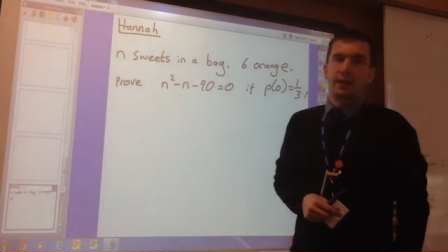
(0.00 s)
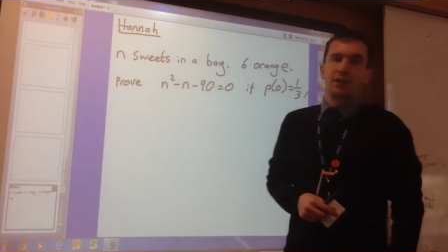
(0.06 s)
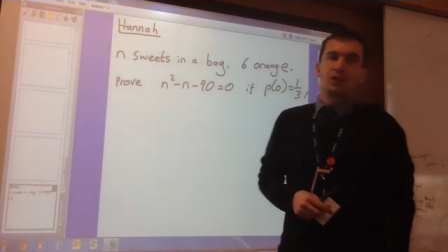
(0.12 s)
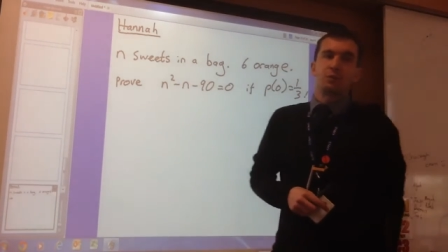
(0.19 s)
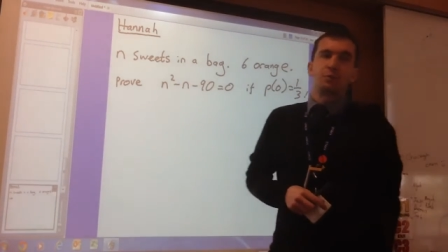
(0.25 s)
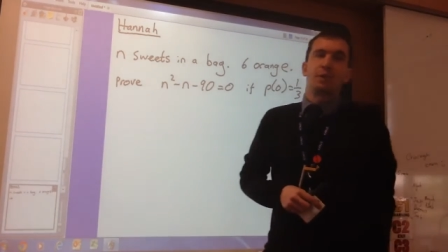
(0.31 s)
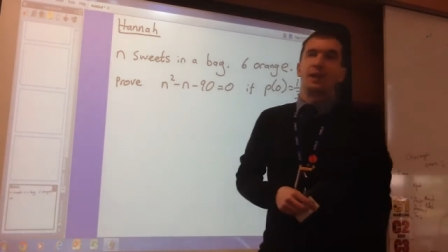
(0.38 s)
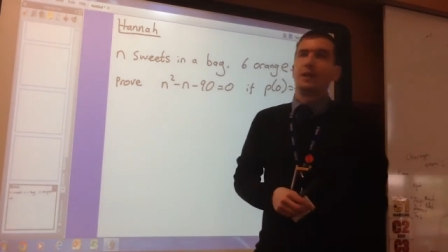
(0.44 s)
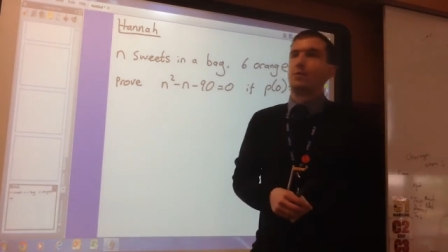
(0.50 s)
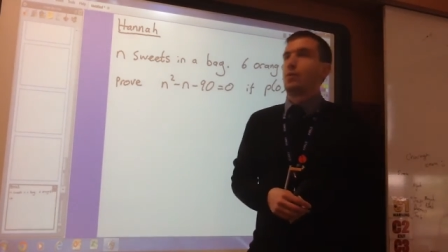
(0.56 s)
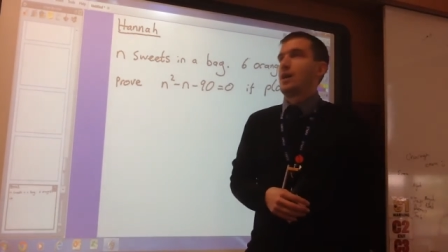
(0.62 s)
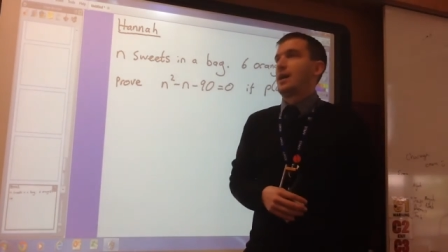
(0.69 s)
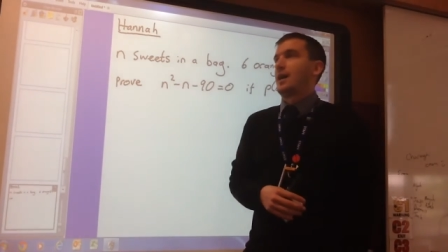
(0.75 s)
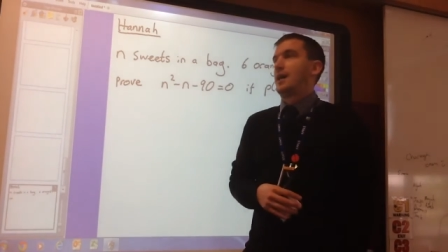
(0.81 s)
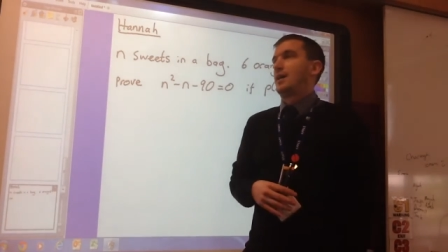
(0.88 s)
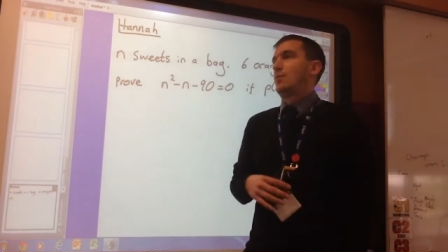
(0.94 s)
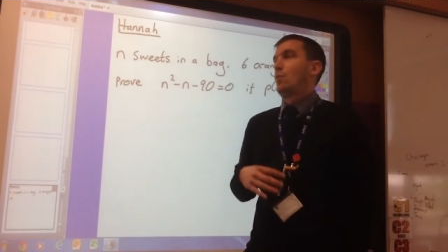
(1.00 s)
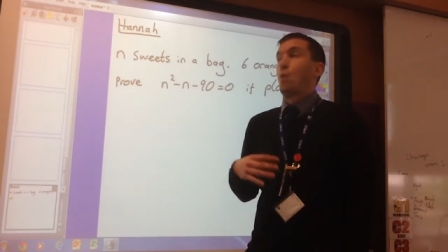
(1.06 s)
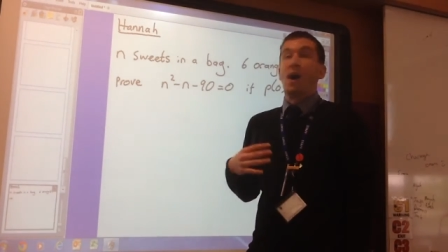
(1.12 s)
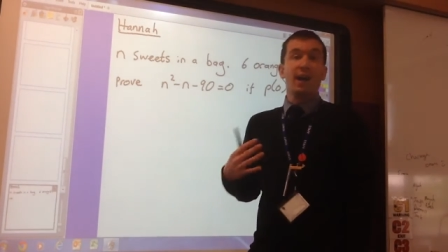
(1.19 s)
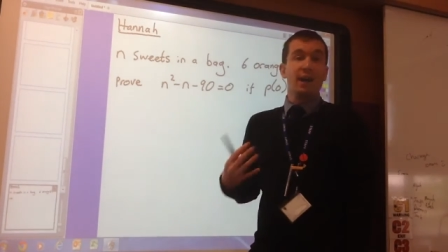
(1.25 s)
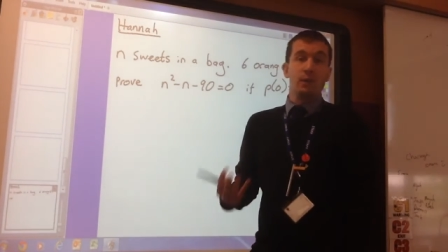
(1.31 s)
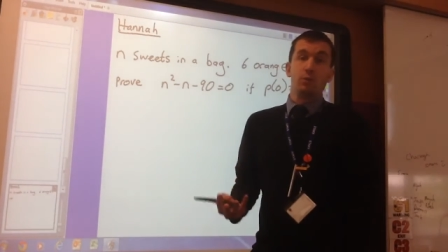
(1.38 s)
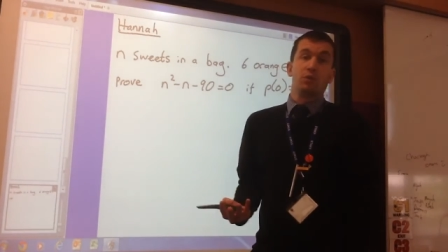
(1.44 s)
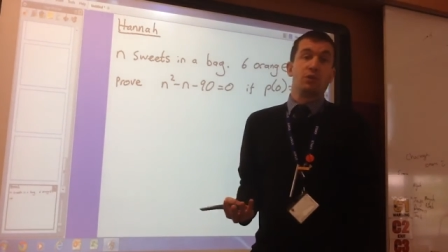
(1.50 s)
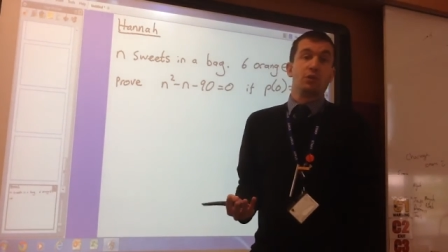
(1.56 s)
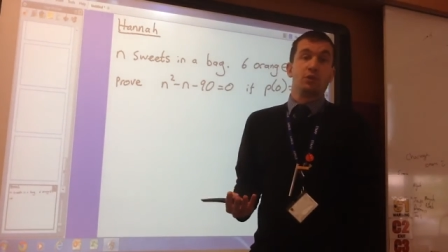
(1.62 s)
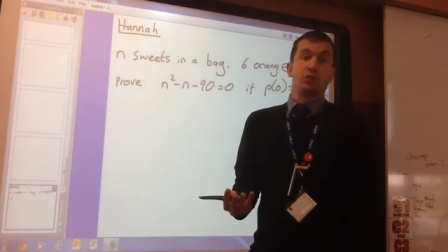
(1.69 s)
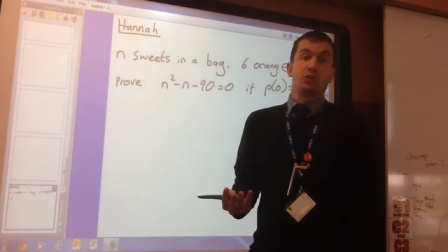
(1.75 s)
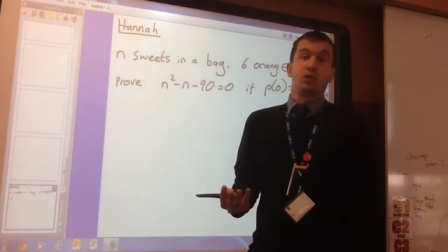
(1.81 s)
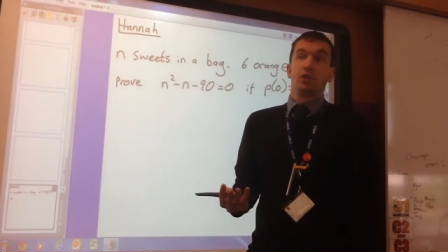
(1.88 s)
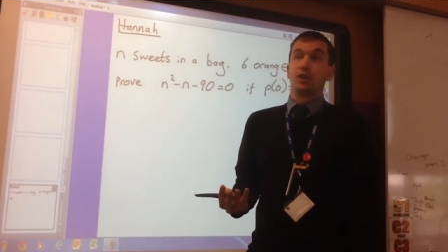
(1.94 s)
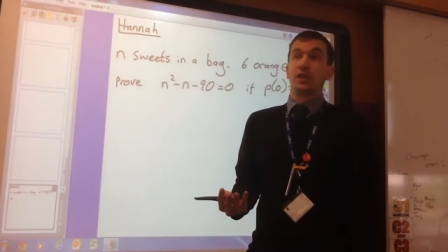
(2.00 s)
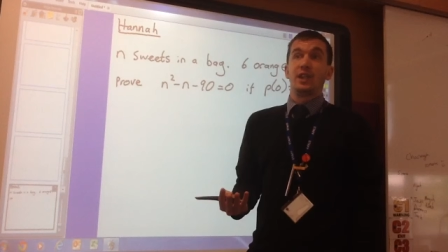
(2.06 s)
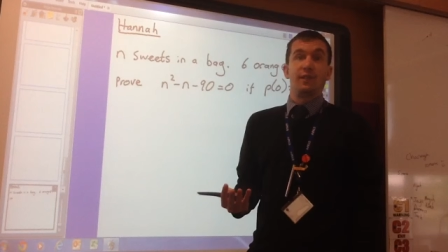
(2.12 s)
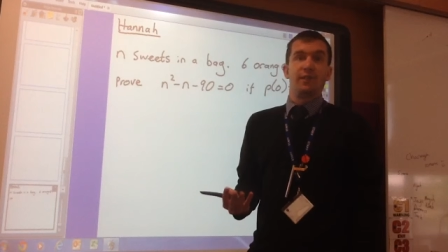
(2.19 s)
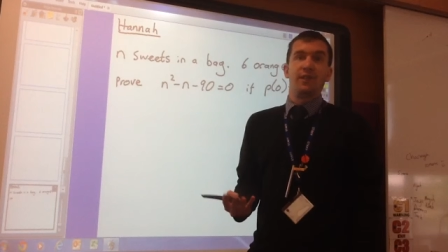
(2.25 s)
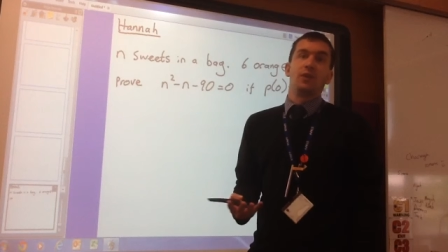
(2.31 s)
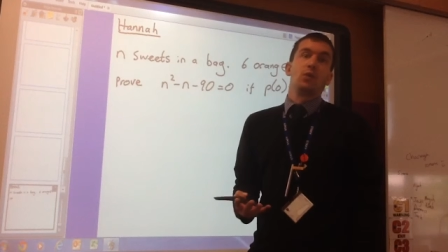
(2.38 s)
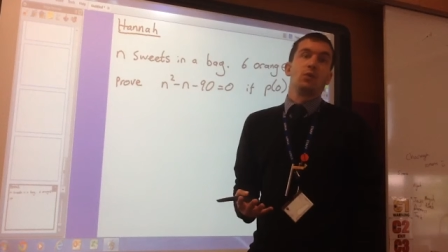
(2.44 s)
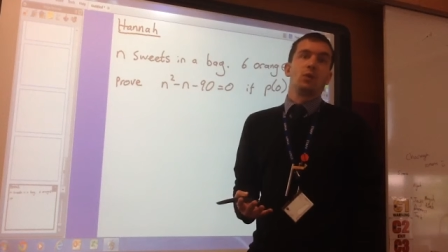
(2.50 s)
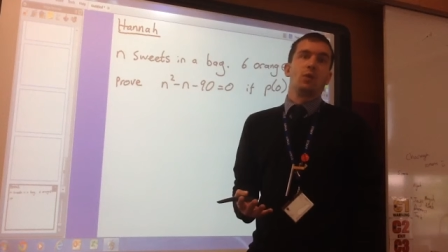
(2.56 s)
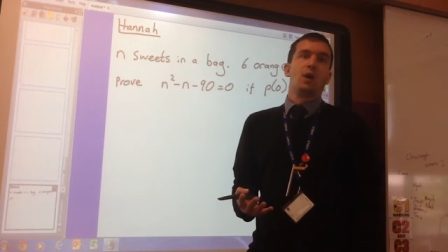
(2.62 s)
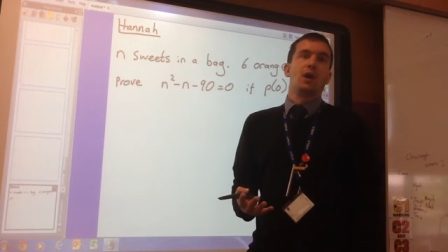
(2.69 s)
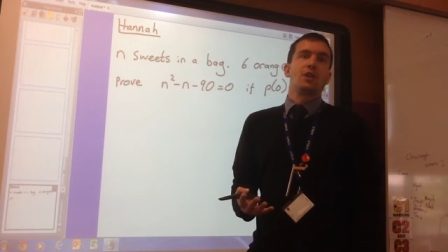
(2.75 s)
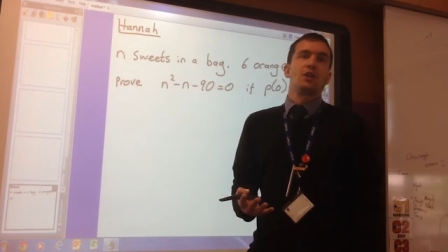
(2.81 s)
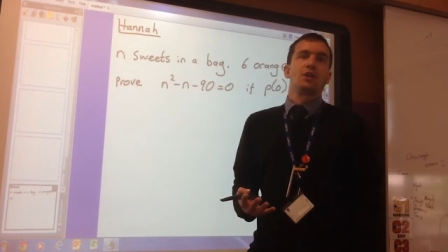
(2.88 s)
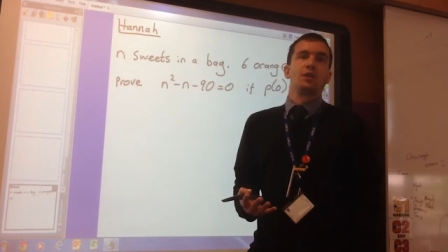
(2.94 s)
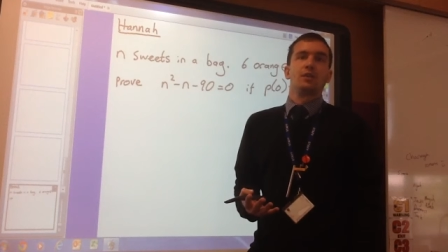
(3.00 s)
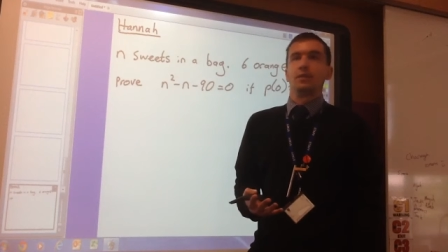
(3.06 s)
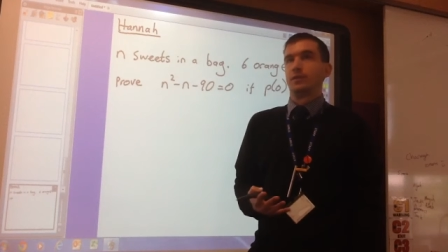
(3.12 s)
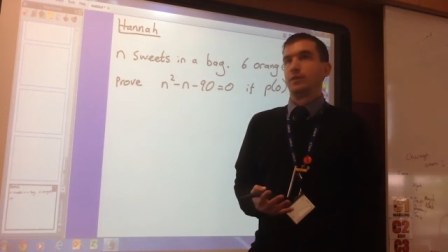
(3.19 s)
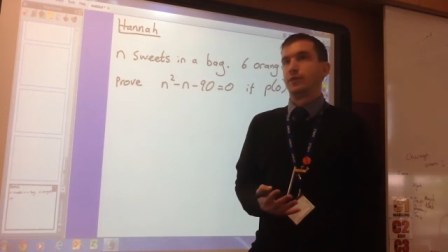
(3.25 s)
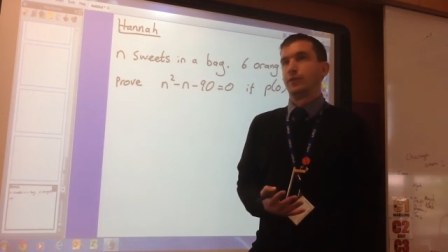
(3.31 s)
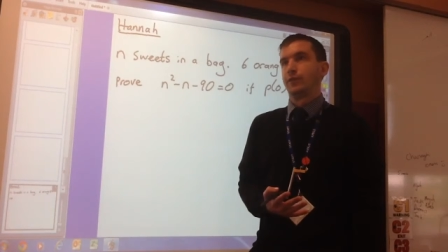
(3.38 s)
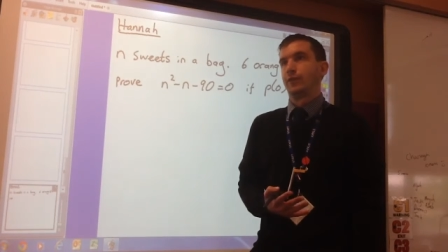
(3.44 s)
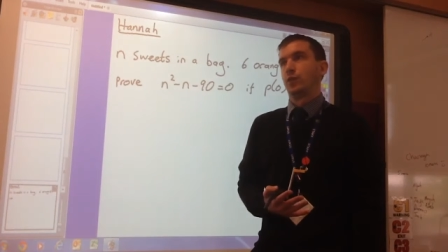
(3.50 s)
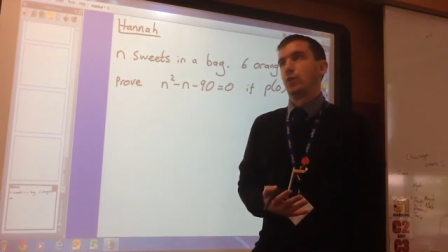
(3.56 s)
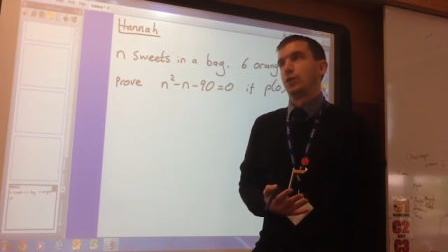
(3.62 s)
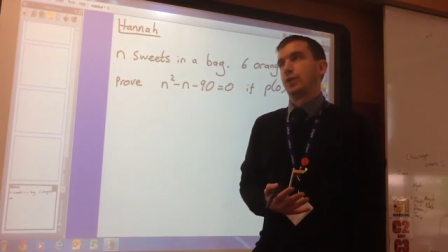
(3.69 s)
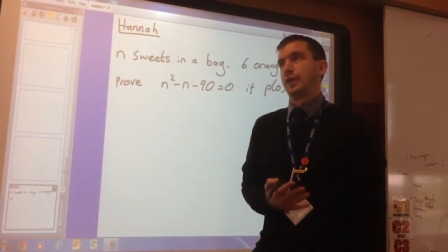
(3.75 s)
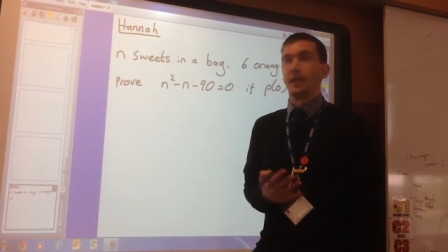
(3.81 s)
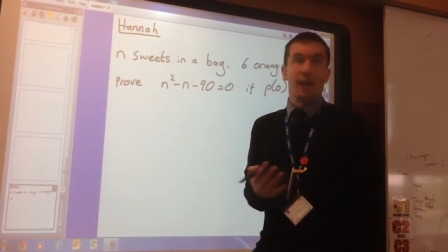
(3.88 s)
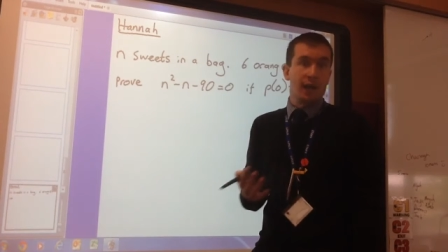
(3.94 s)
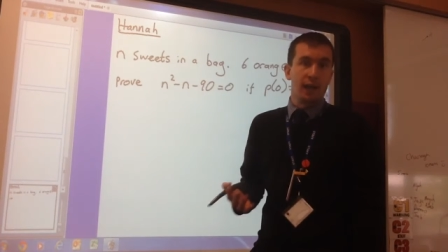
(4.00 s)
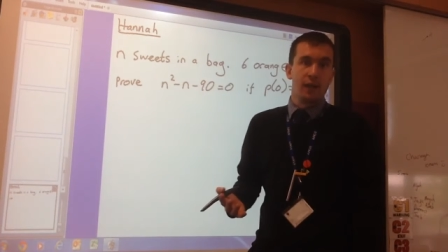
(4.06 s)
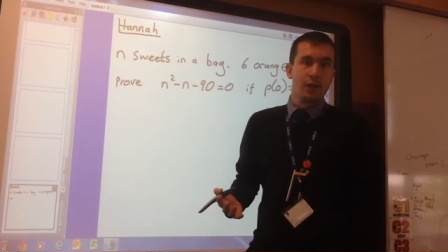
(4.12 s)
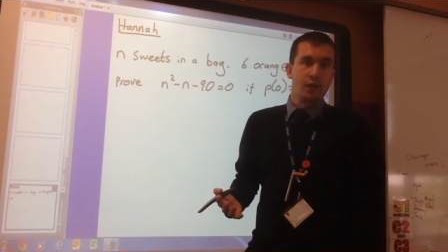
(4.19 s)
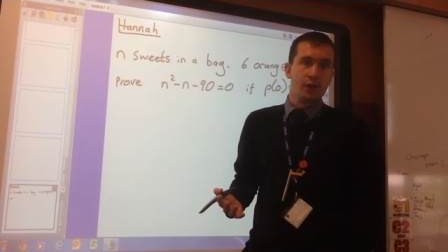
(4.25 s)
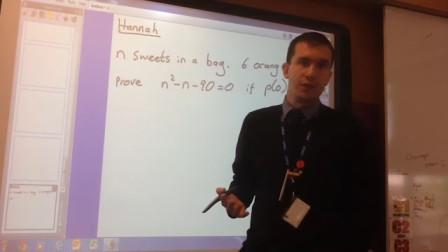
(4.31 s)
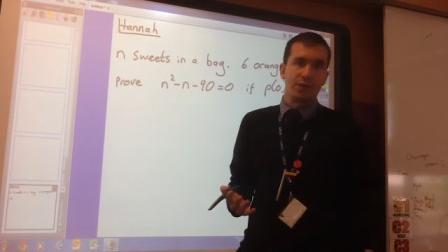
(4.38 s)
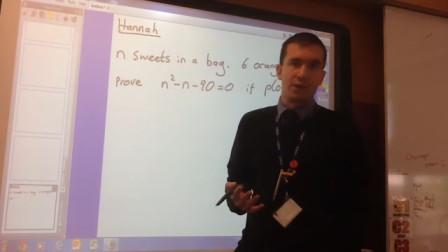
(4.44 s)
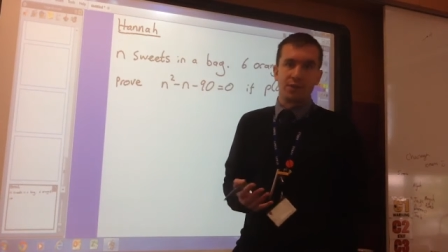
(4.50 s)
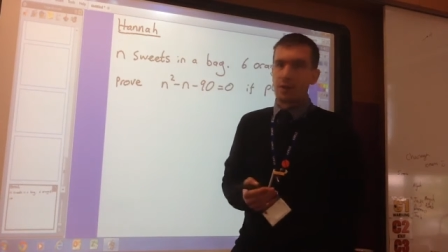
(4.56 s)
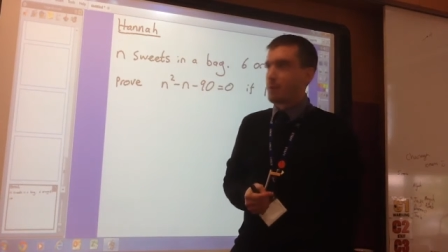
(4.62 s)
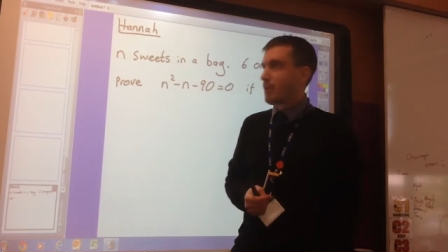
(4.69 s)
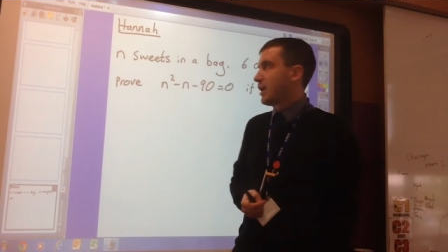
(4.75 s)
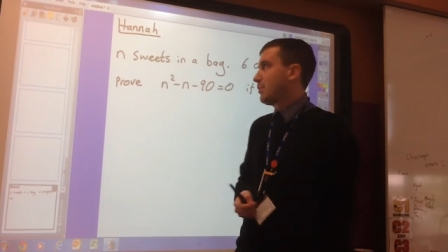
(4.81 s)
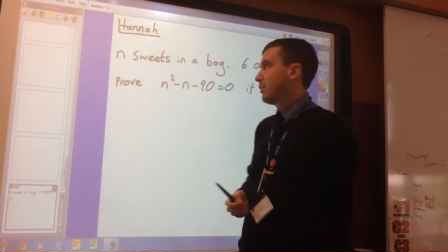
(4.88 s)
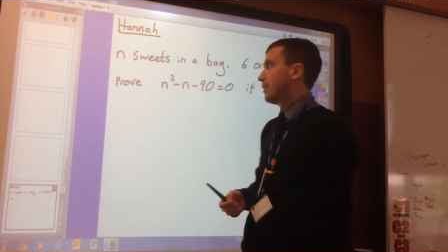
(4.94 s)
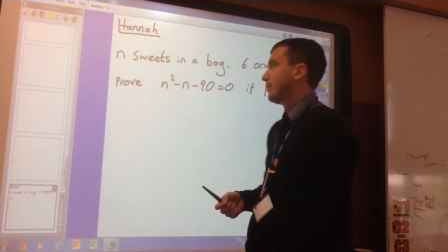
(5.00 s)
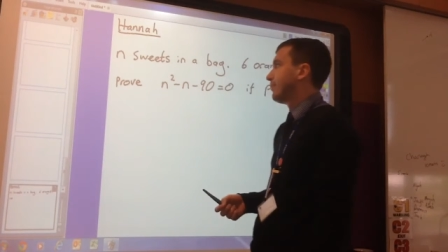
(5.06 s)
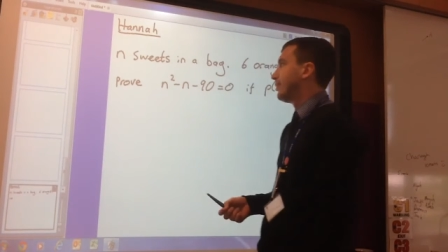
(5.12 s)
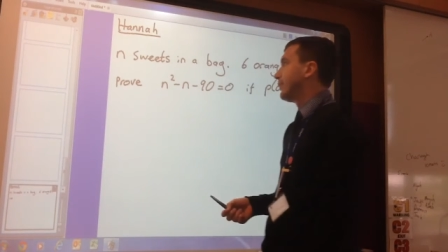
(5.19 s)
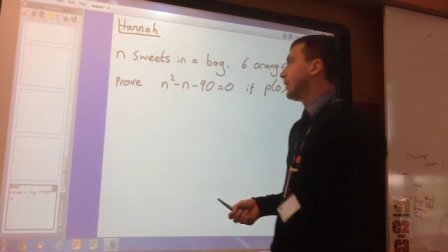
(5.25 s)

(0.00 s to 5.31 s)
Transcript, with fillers: explain where why it was such a difficult question for the higher GCSE paper.